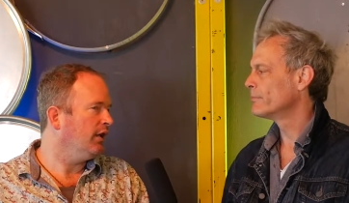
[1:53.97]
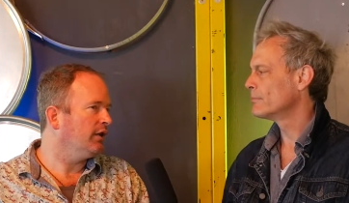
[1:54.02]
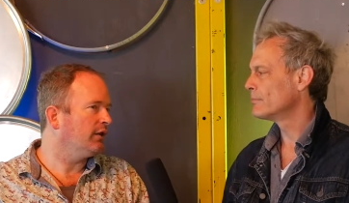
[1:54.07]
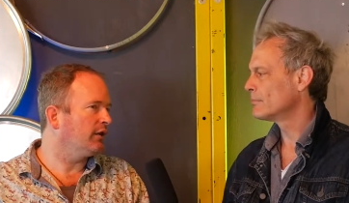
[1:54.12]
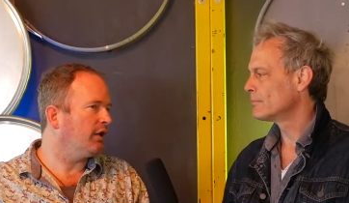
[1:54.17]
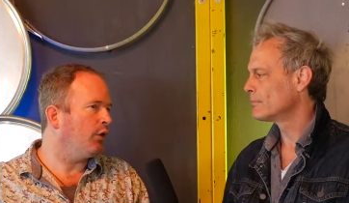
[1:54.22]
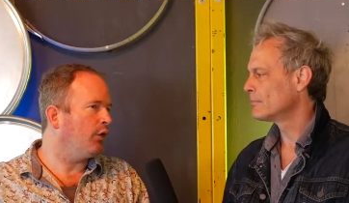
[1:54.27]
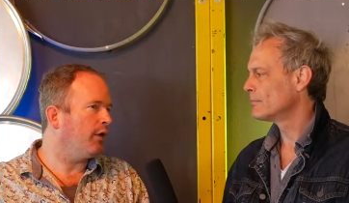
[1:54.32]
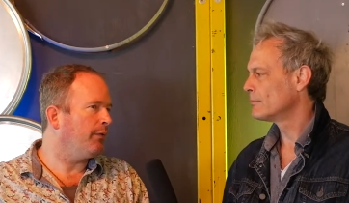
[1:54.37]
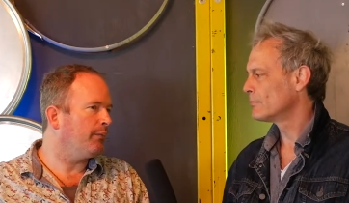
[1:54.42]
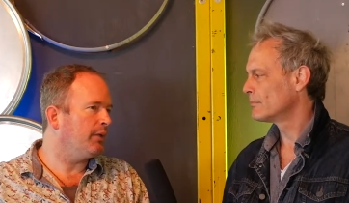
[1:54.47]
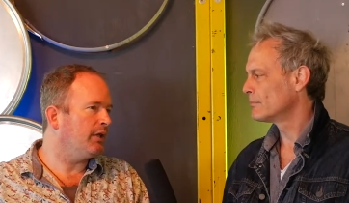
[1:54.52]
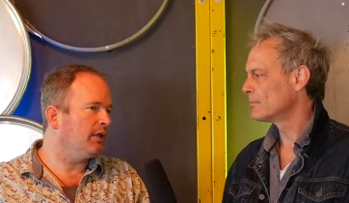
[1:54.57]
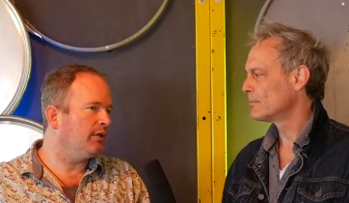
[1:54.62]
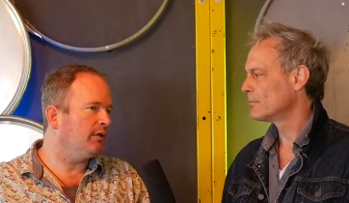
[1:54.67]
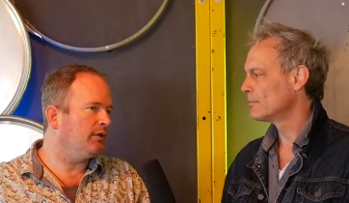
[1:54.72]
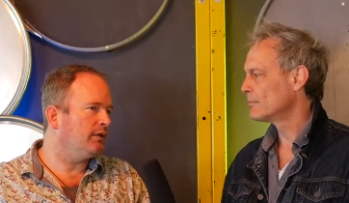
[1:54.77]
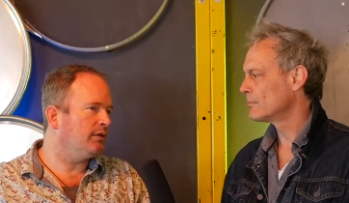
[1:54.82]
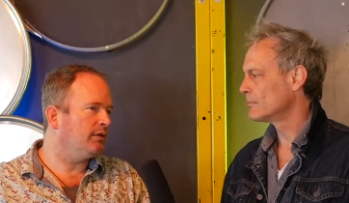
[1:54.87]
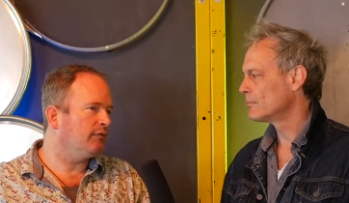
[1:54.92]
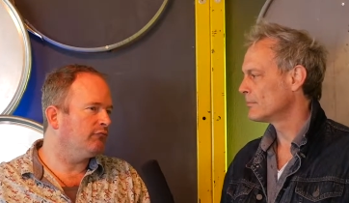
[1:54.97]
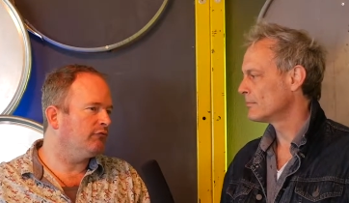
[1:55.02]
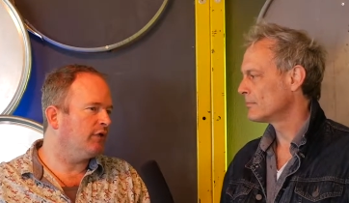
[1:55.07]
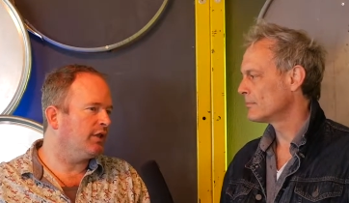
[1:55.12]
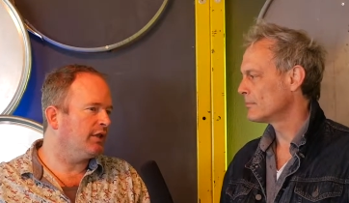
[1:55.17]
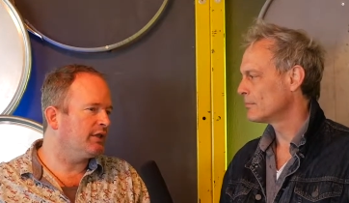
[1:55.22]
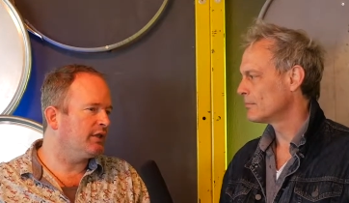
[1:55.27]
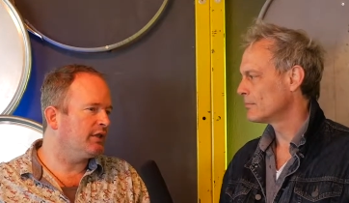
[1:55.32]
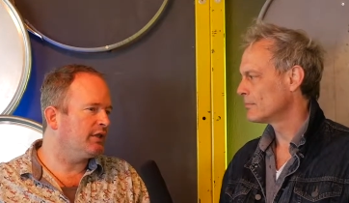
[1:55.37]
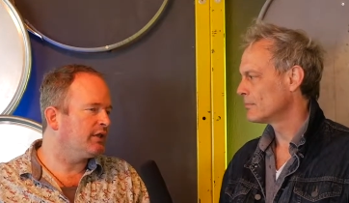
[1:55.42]
Speaker 1: So I've been
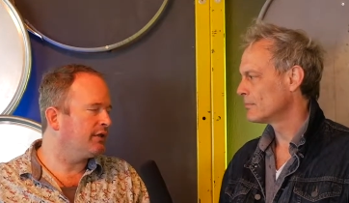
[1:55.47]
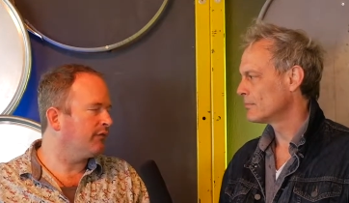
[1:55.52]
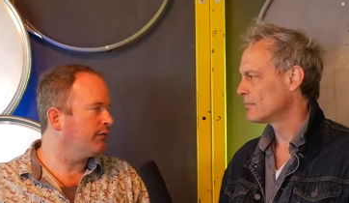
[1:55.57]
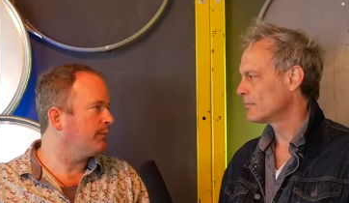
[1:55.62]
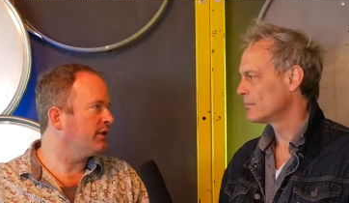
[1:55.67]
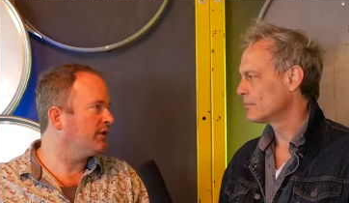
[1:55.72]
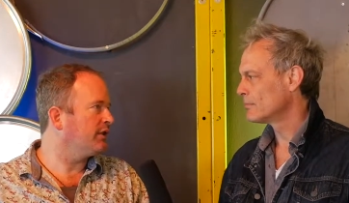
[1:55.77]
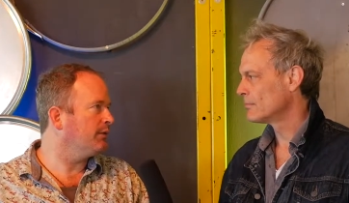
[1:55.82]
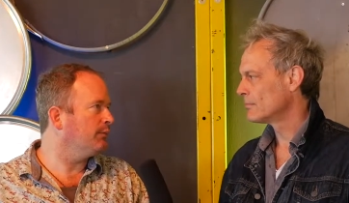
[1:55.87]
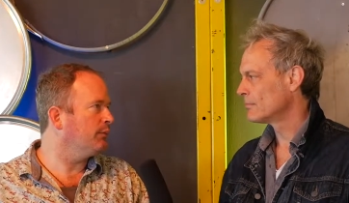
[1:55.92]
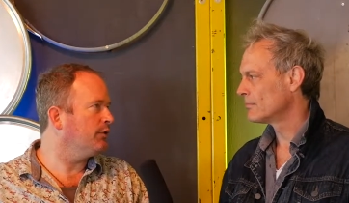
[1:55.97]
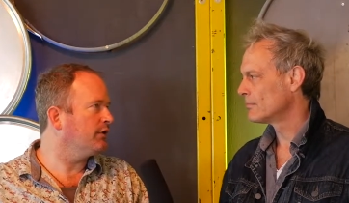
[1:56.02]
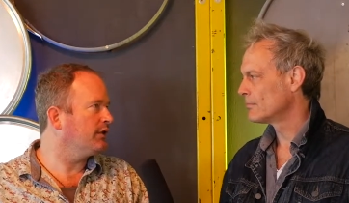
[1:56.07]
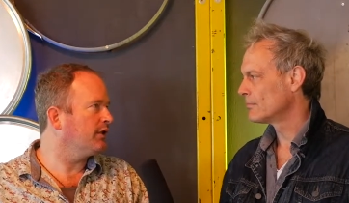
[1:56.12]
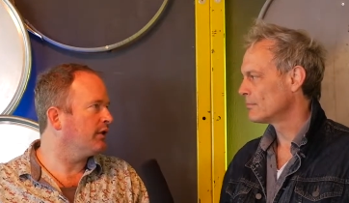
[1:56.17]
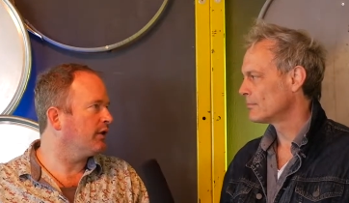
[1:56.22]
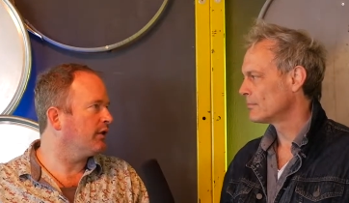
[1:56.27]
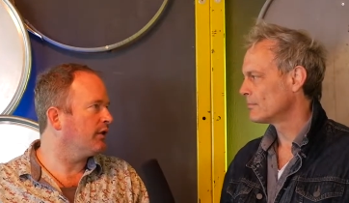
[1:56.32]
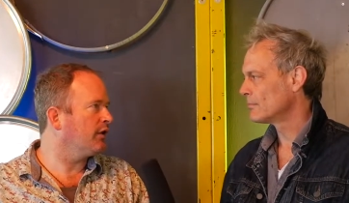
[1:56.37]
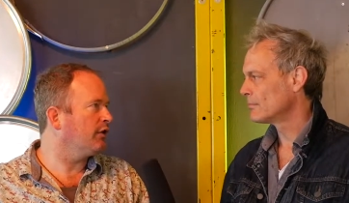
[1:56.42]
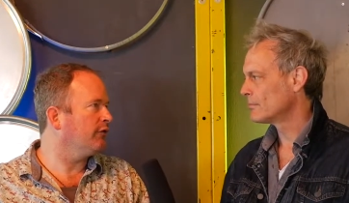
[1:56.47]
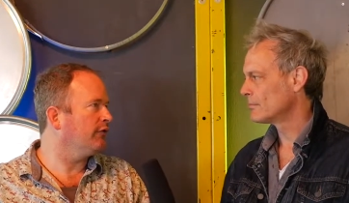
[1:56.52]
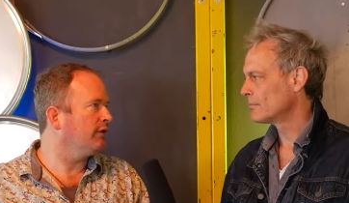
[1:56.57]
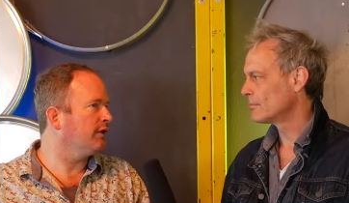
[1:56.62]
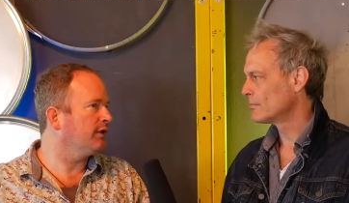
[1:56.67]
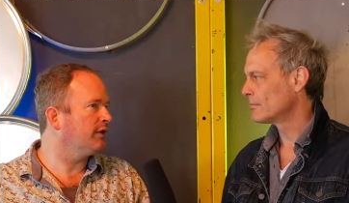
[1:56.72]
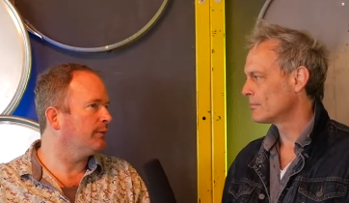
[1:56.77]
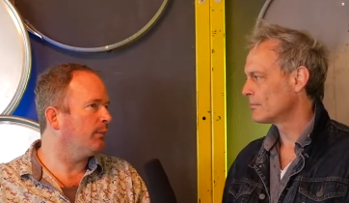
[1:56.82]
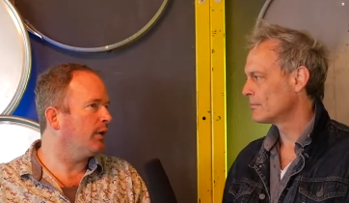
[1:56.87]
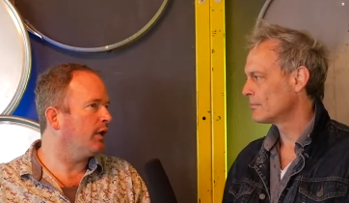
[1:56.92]
writing different pieces of music that are
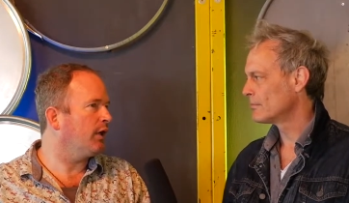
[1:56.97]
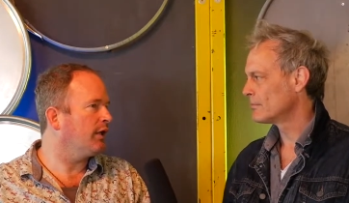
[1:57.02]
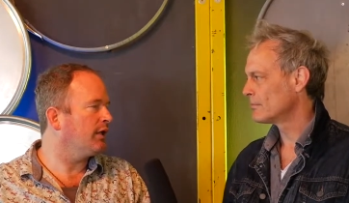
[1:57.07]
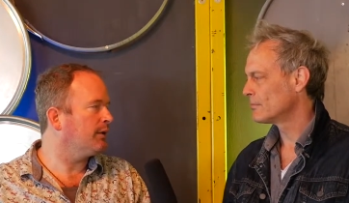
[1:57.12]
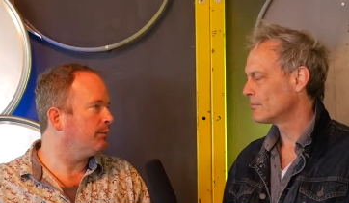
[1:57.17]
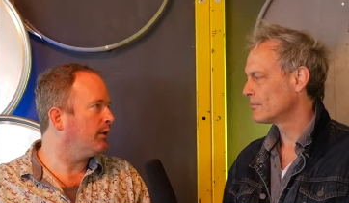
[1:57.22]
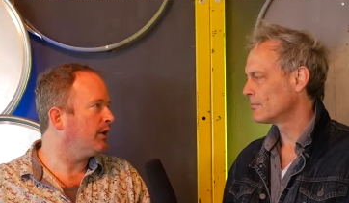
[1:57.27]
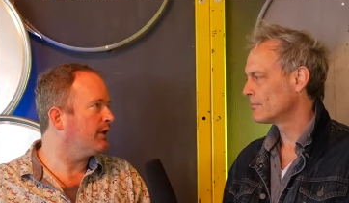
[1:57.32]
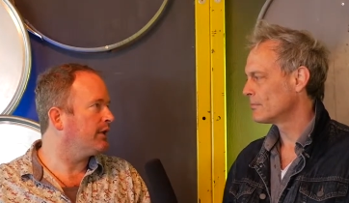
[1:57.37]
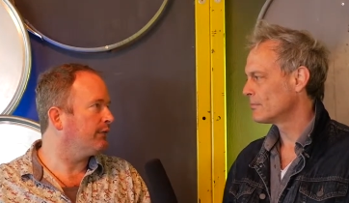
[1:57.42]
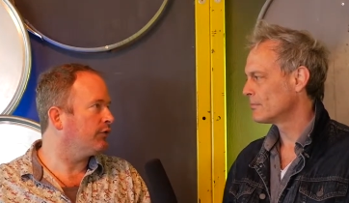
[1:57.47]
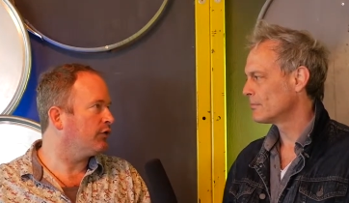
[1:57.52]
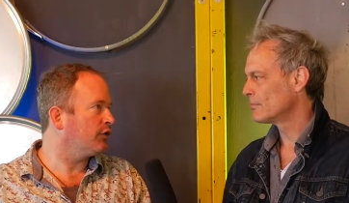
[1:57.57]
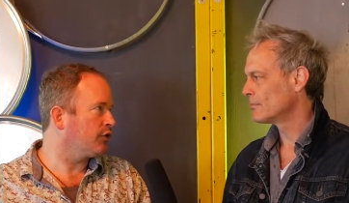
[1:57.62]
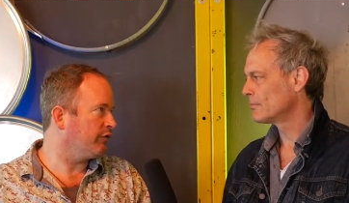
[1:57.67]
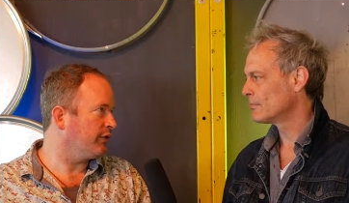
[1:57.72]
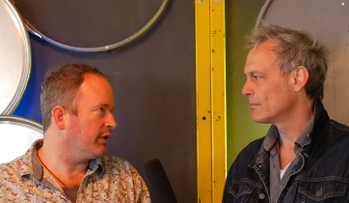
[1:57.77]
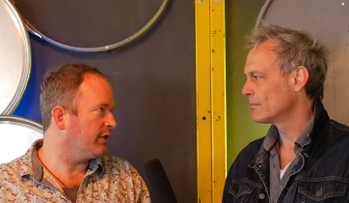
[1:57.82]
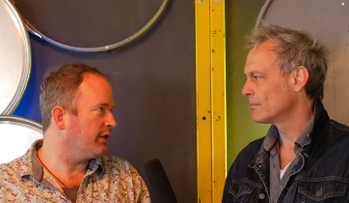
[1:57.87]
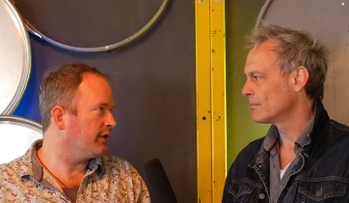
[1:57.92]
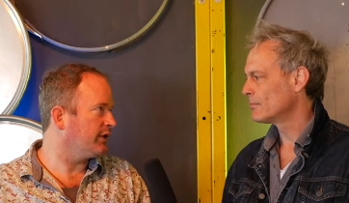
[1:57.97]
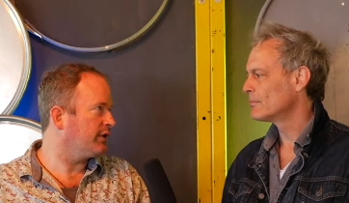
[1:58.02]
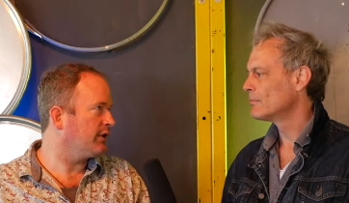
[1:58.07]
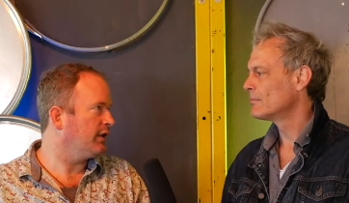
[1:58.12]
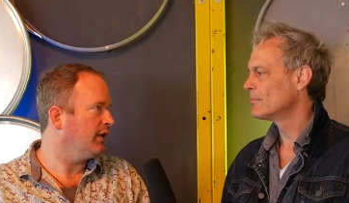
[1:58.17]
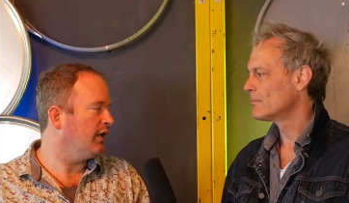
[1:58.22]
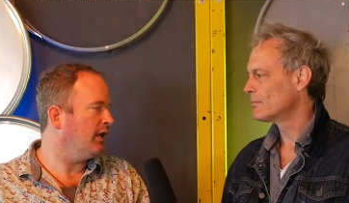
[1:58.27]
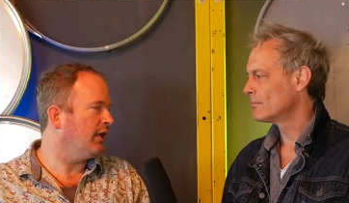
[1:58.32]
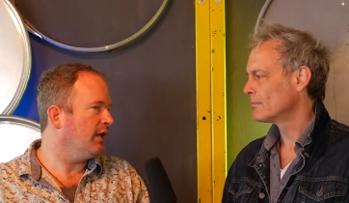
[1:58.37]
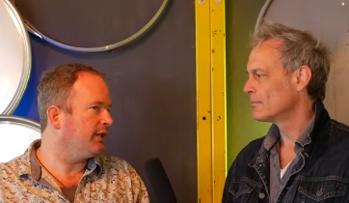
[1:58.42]
inspired by different trees
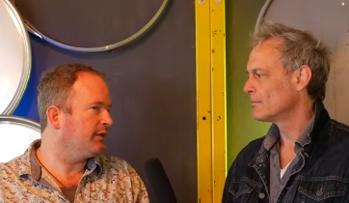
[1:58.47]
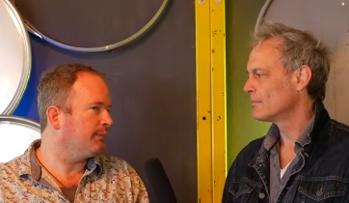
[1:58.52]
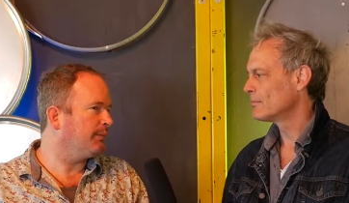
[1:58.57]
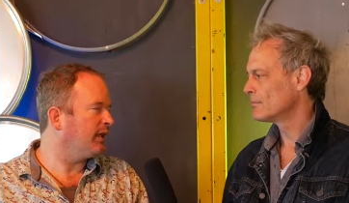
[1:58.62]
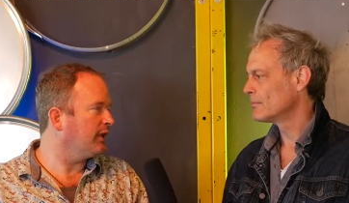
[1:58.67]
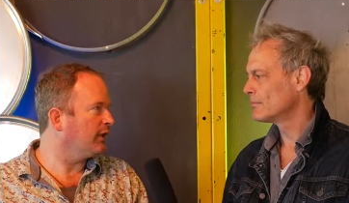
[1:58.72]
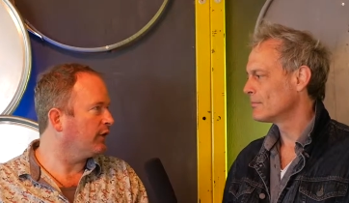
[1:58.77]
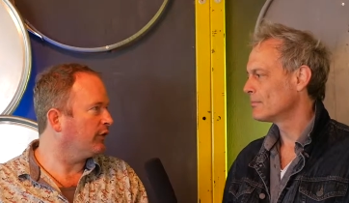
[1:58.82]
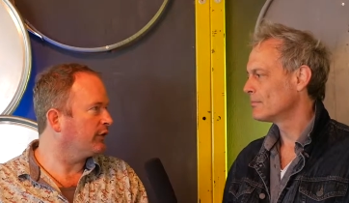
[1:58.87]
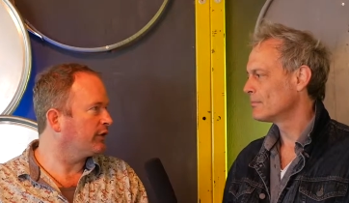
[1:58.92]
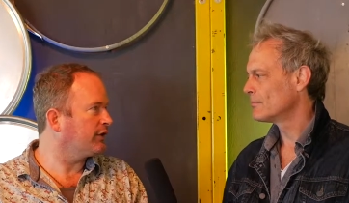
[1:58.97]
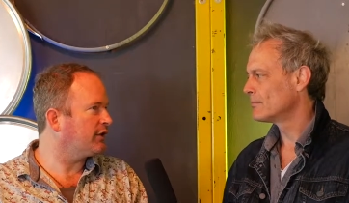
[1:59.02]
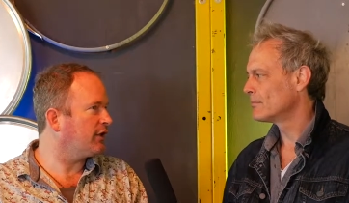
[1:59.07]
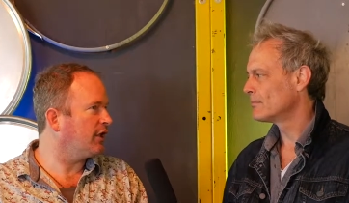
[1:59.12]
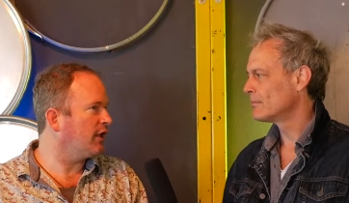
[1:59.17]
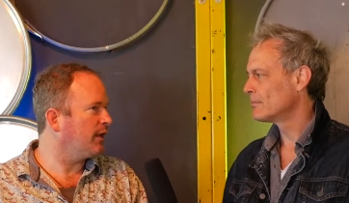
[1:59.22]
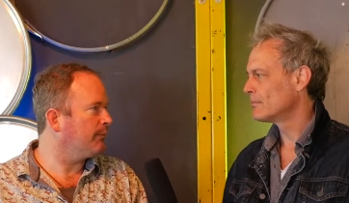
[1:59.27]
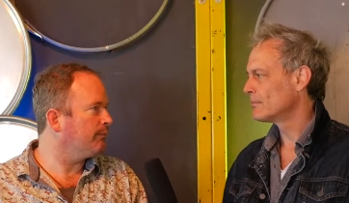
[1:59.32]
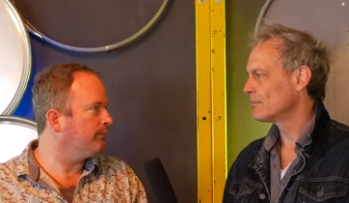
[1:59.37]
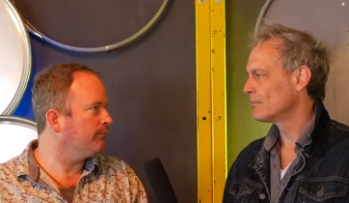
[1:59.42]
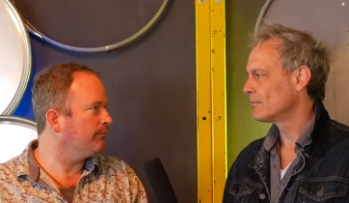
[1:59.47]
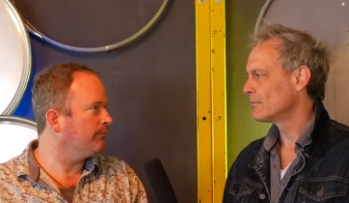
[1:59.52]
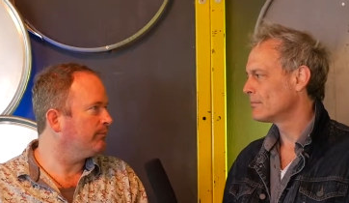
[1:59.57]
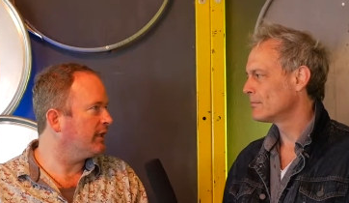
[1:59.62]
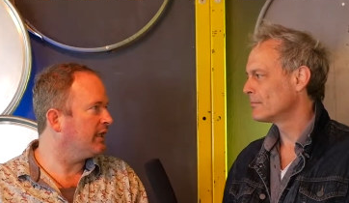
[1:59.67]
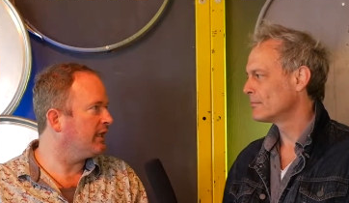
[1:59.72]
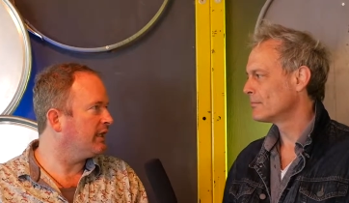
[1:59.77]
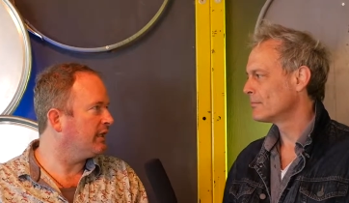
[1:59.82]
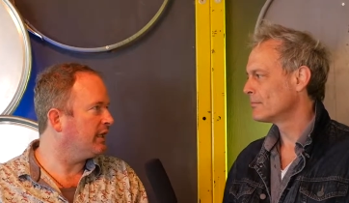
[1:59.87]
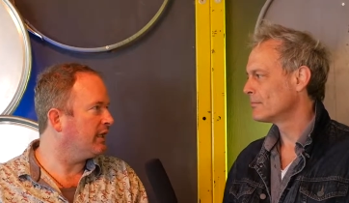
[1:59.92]
and spending lots of time
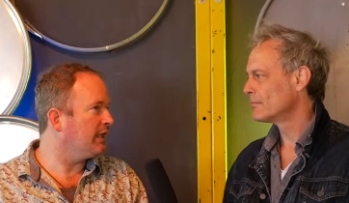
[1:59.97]
in,